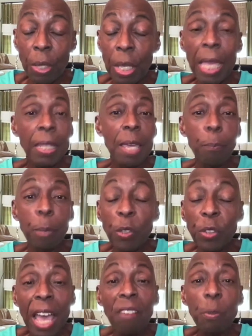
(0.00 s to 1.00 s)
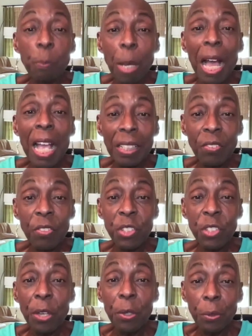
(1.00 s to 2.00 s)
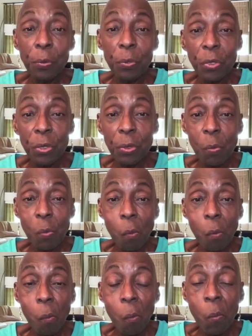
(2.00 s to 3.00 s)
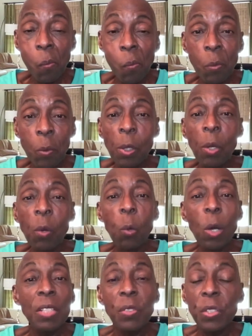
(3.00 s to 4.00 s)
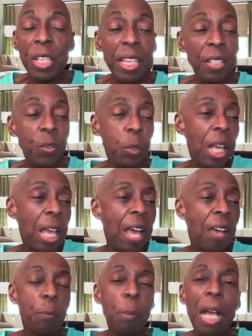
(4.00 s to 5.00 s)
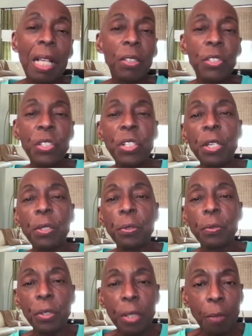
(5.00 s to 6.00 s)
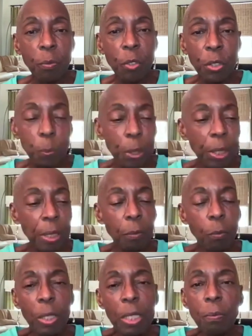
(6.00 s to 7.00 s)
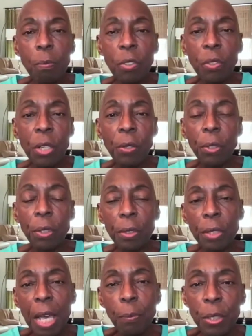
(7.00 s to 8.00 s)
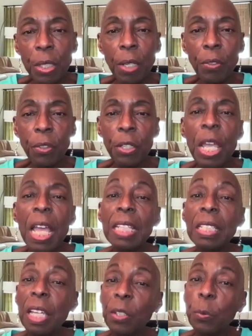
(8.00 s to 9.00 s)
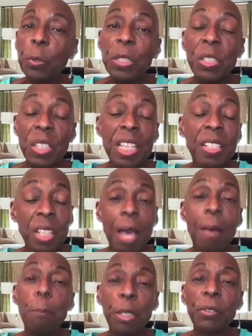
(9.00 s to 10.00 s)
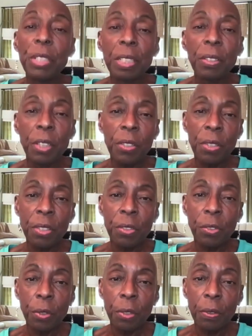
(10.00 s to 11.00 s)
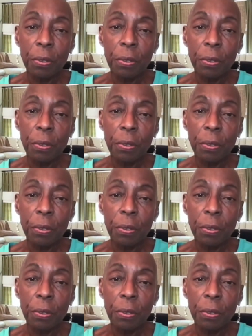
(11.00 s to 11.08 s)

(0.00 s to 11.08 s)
And they both have a pile of stones. One says, well, I have a pile of stones. I'm just putting one stone on top of the other. And the other one says, I'm building a cathedral.